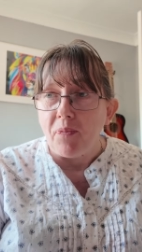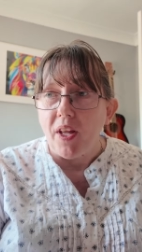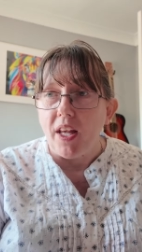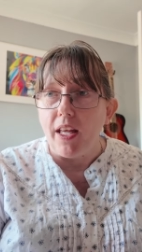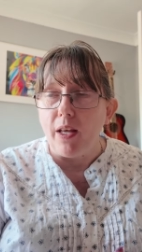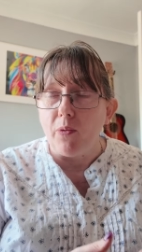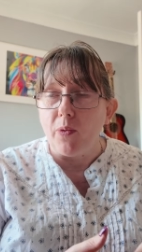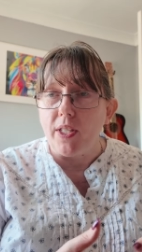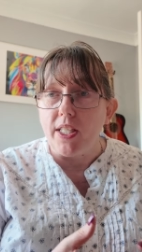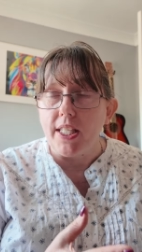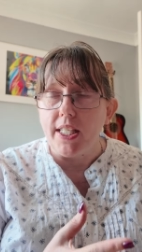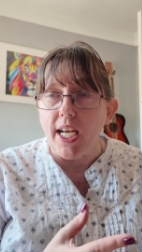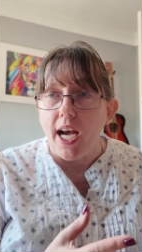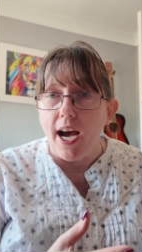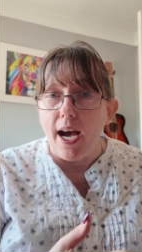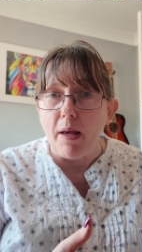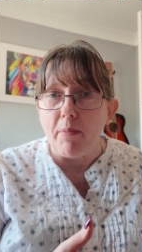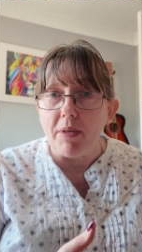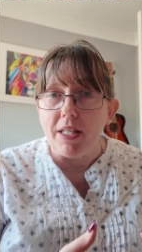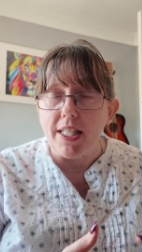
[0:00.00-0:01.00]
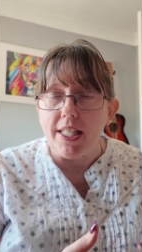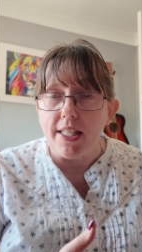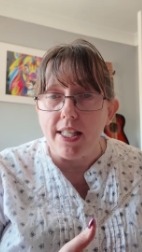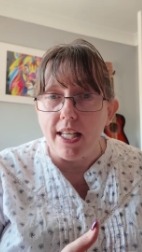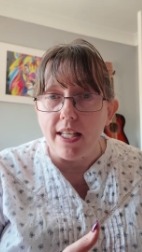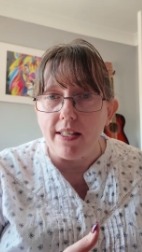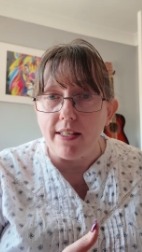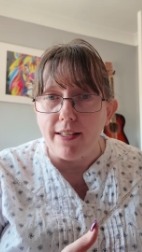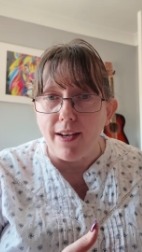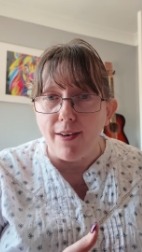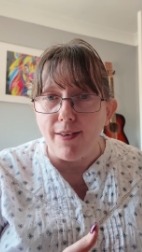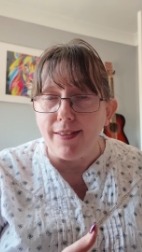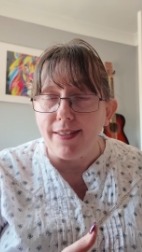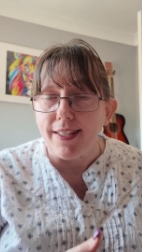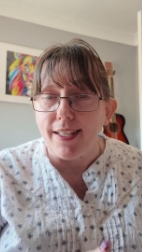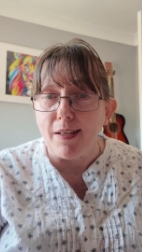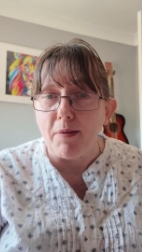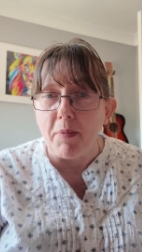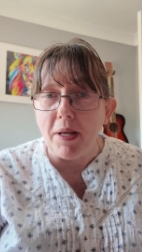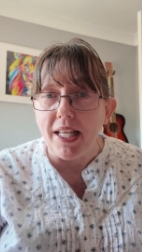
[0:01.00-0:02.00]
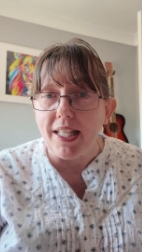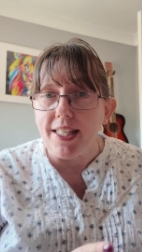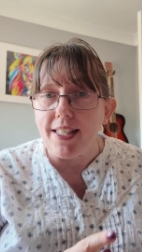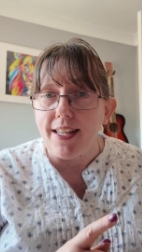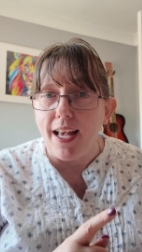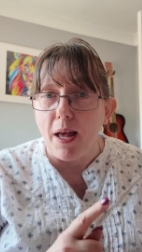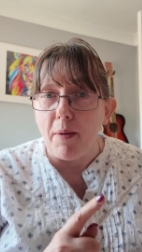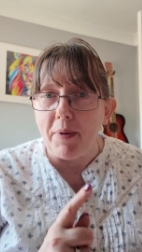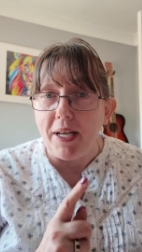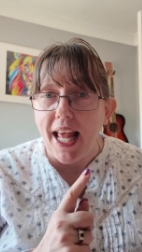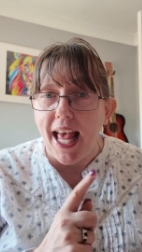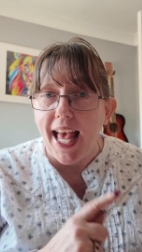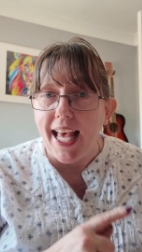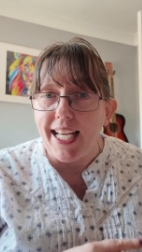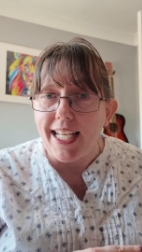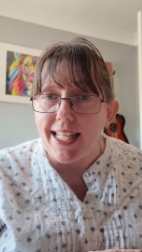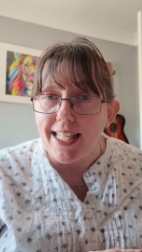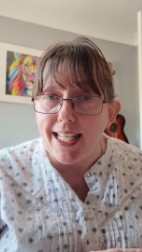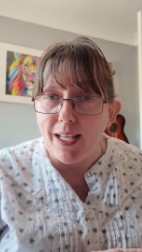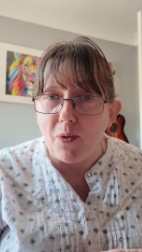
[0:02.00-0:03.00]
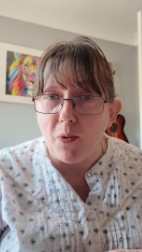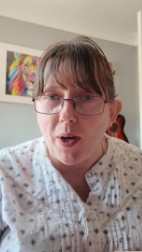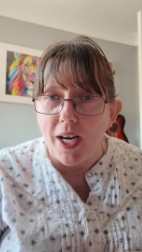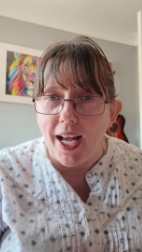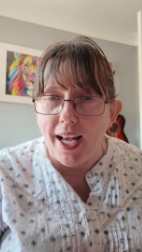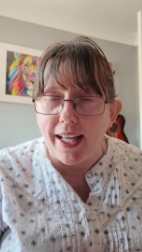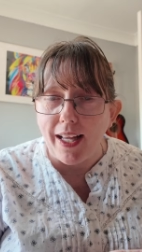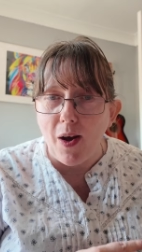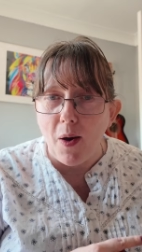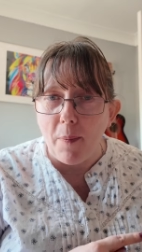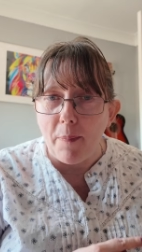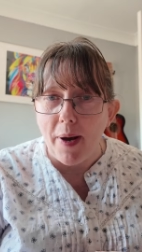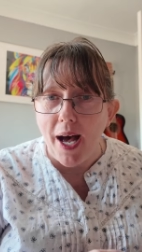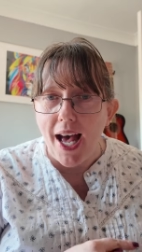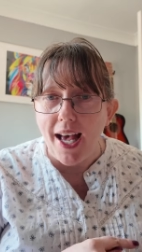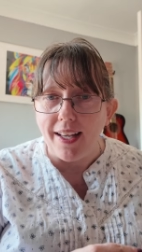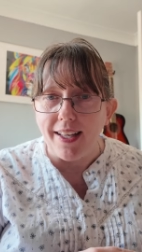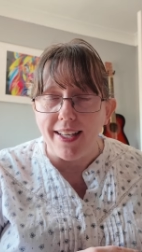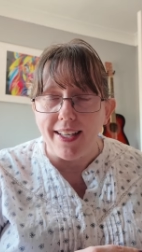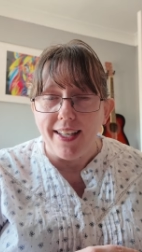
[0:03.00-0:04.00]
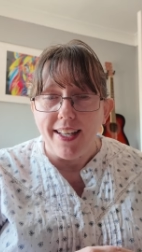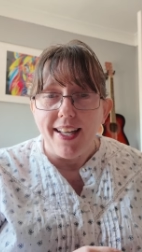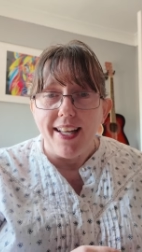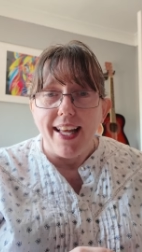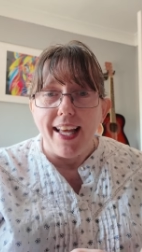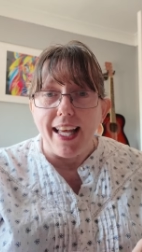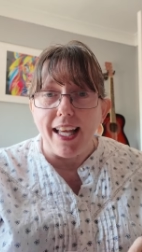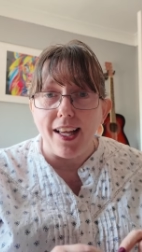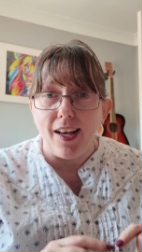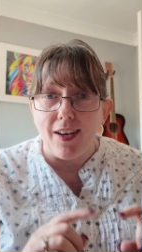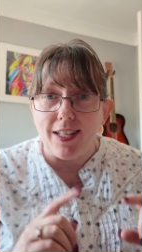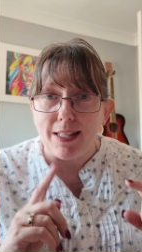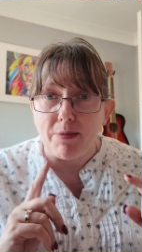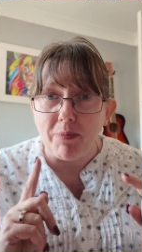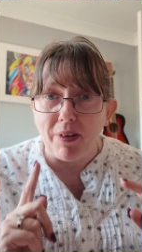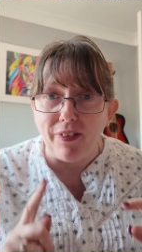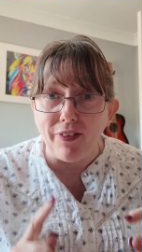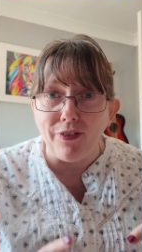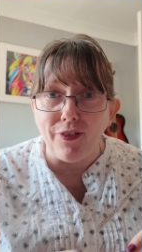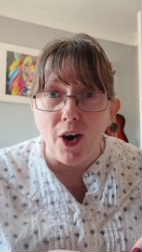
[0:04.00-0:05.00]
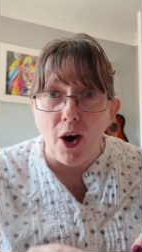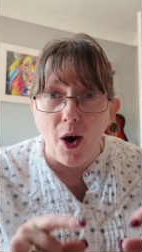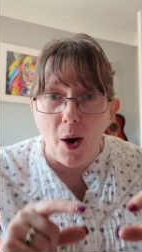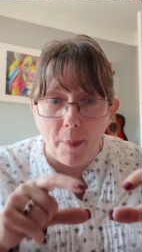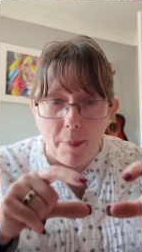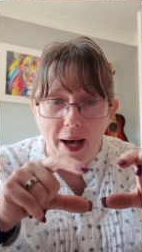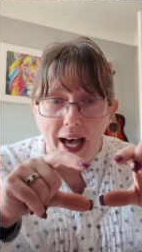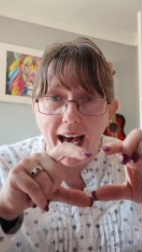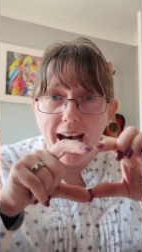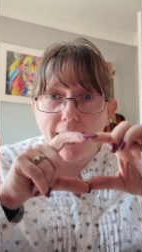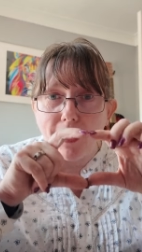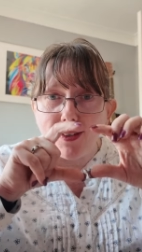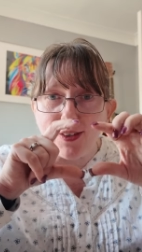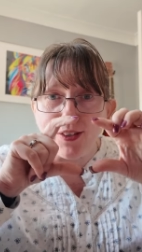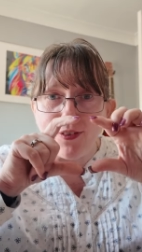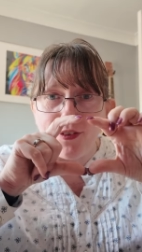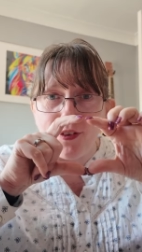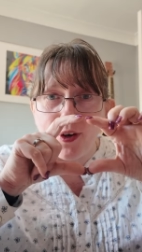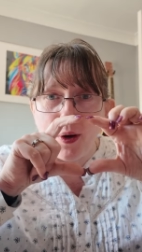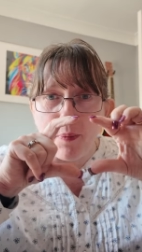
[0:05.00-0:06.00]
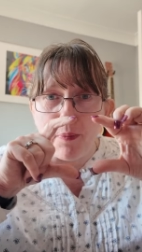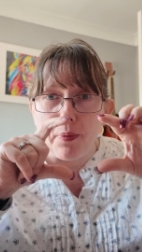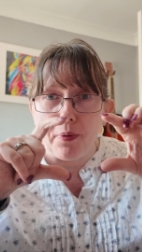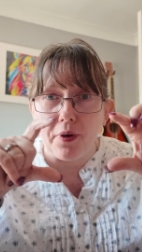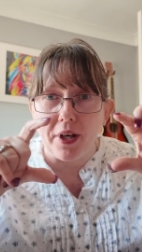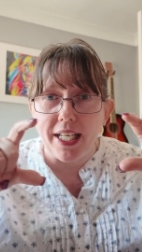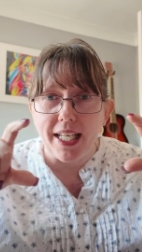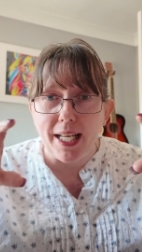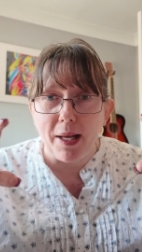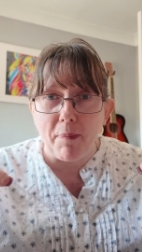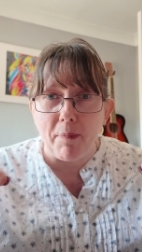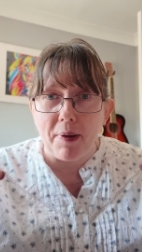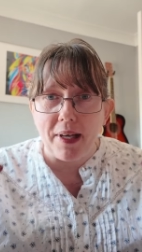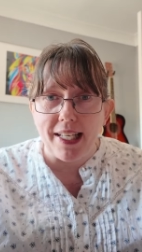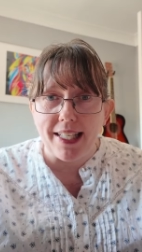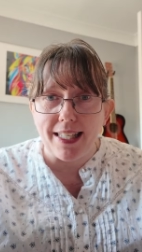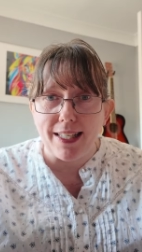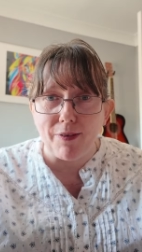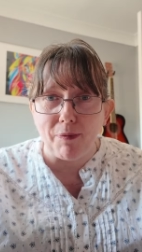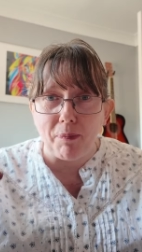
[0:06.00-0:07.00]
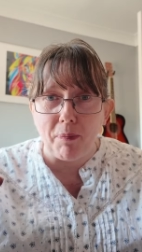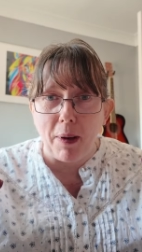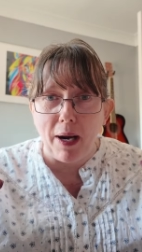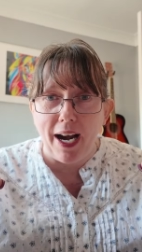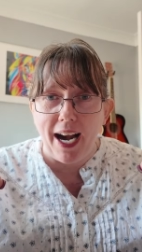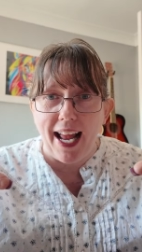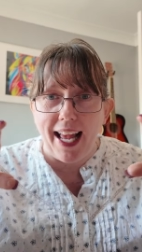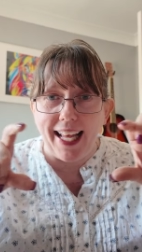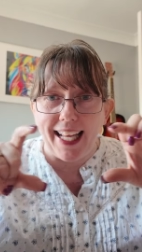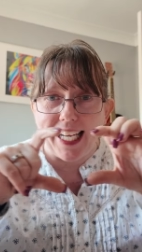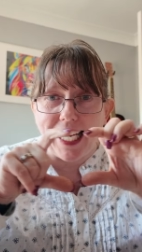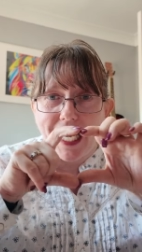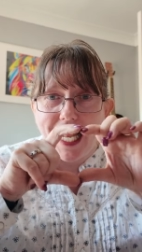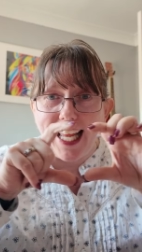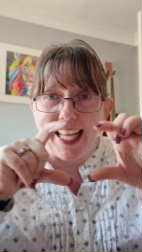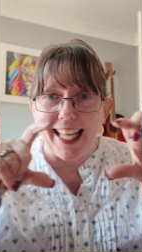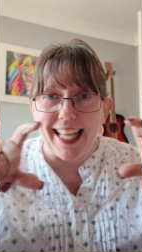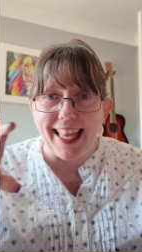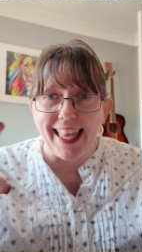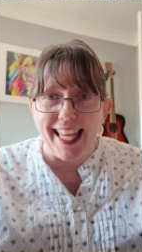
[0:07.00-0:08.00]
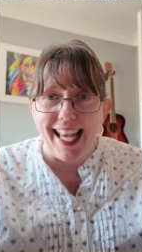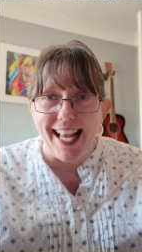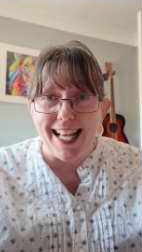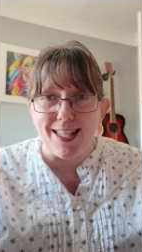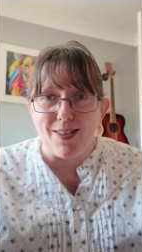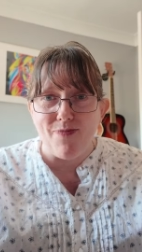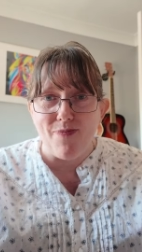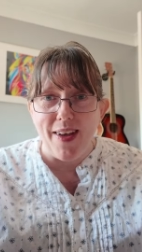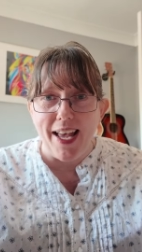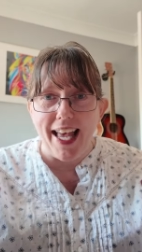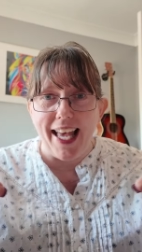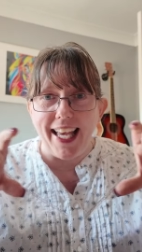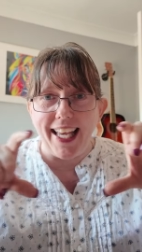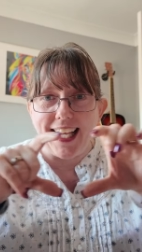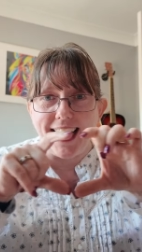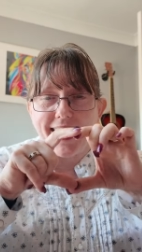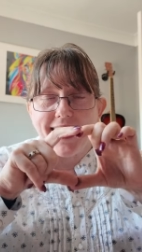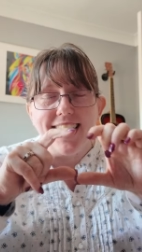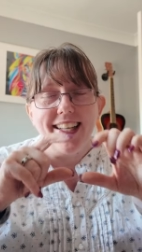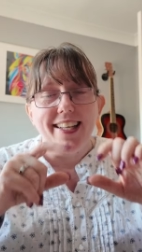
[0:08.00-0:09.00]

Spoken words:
It was thyme and sea salt, and me and Simon ate it when I got back. It cost me £4 for a piece of bread like this big,